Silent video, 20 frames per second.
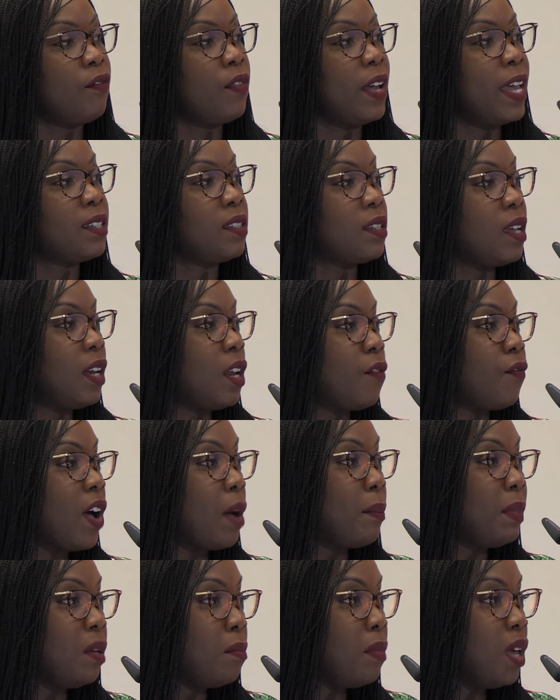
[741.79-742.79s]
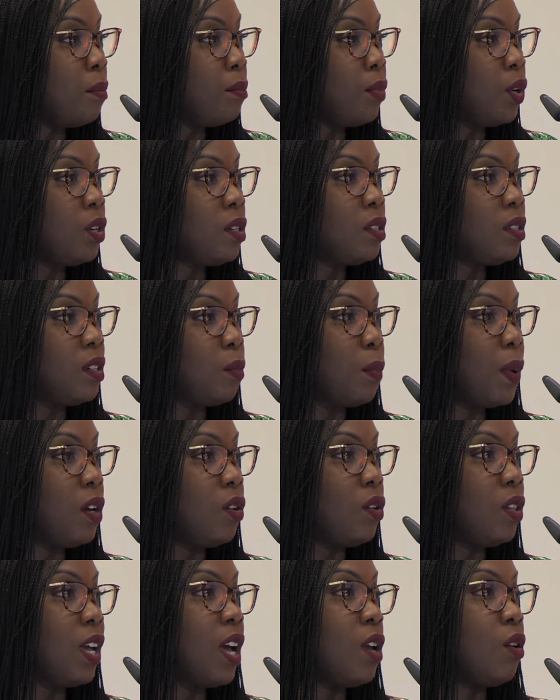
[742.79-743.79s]
extended family members, depending
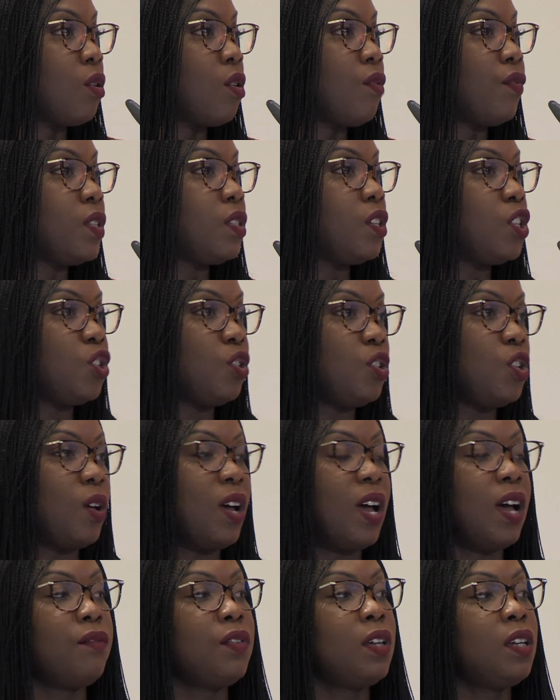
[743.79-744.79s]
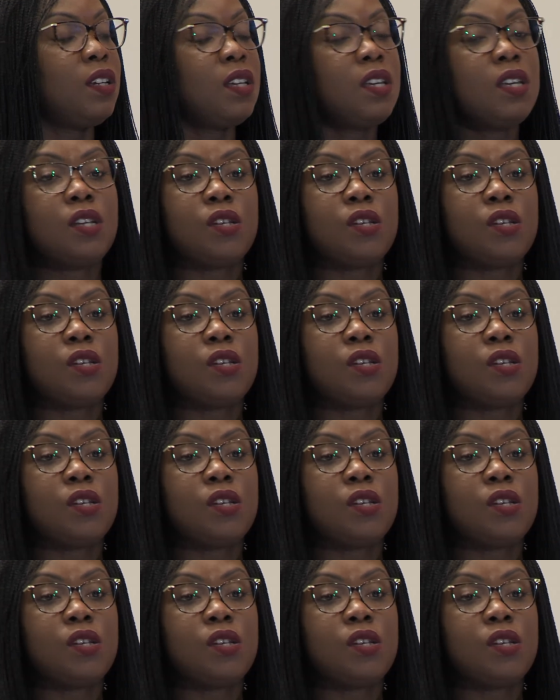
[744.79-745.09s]
on the kind of conversation you're having.